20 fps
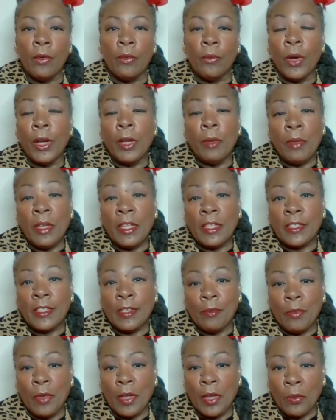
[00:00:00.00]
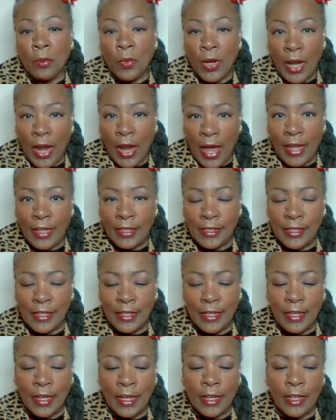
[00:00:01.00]
what it means to me and what I
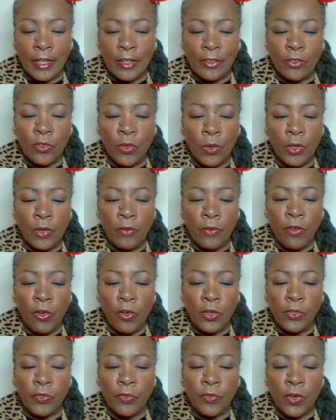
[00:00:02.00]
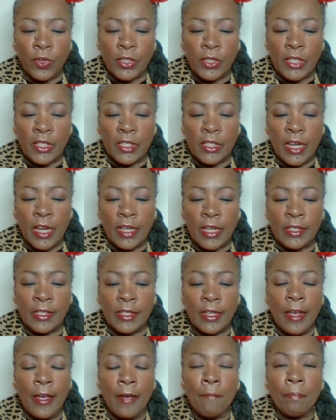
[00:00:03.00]
see in it. So in the first verse, it says,
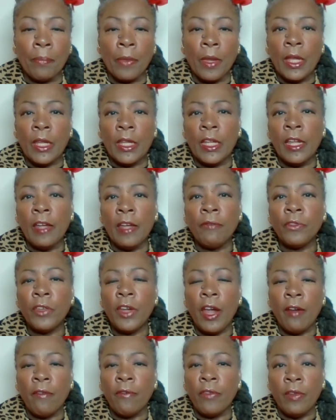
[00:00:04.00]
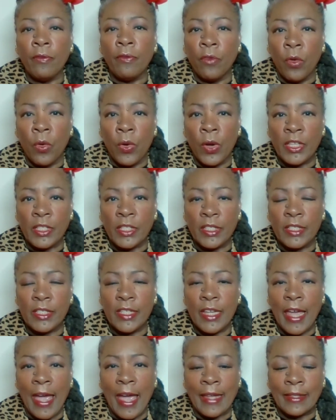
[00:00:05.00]
"Lift every voice
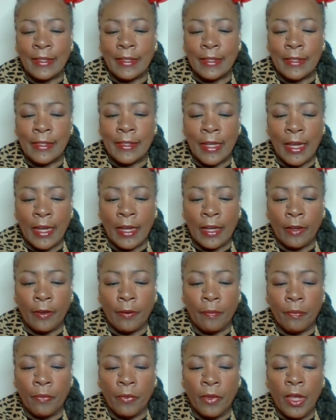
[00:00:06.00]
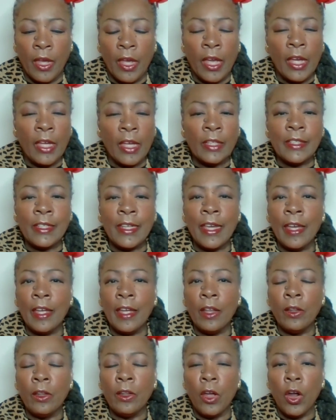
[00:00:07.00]
and sing,
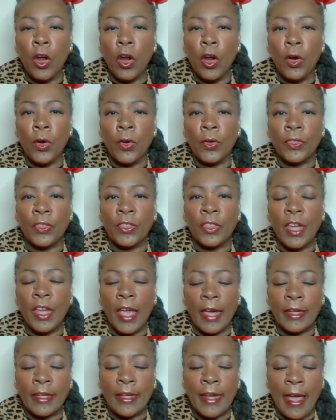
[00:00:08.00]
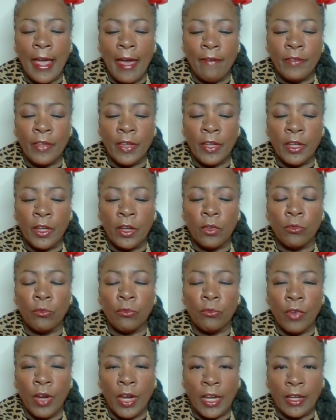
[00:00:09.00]
till earth and heaven
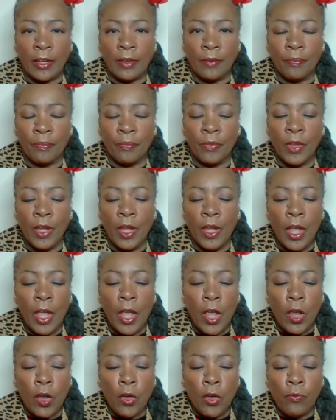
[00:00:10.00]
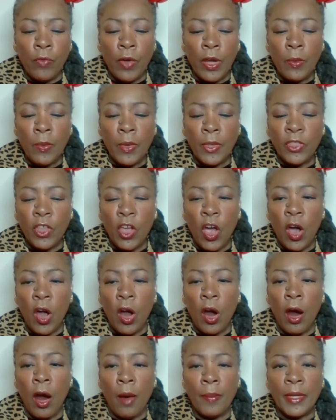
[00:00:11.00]
ring. Ring with the
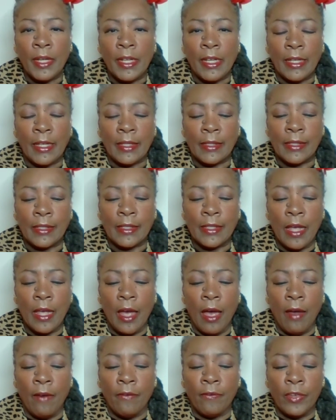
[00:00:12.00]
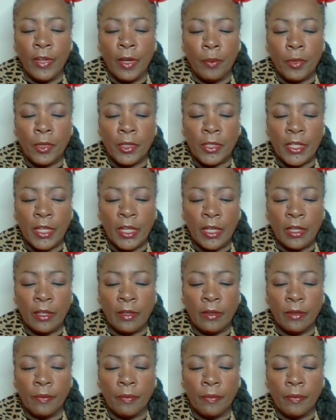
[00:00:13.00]
harmonies of liberty.